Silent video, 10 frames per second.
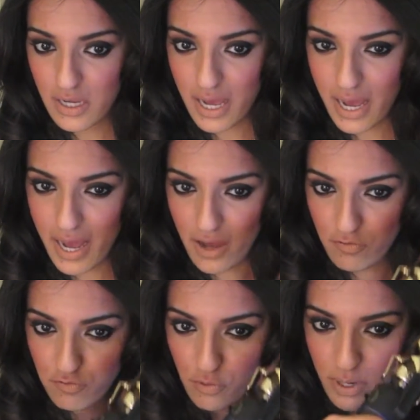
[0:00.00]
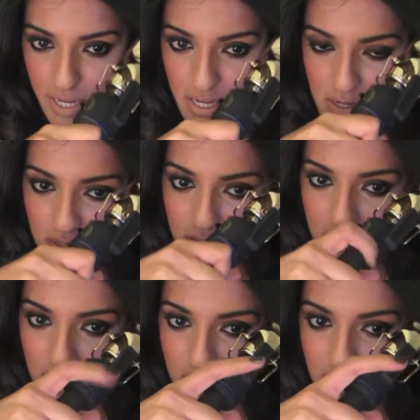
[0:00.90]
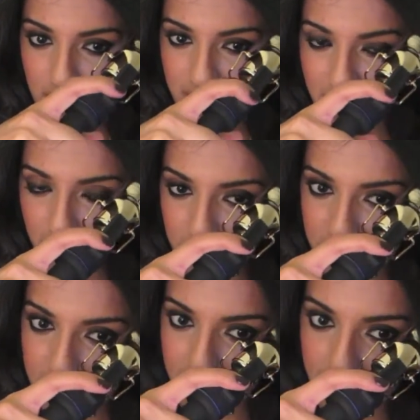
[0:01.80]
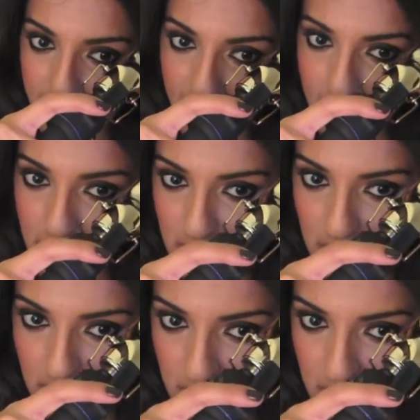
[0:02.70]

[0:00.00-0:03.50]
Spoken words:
halfway. The clamp is there again.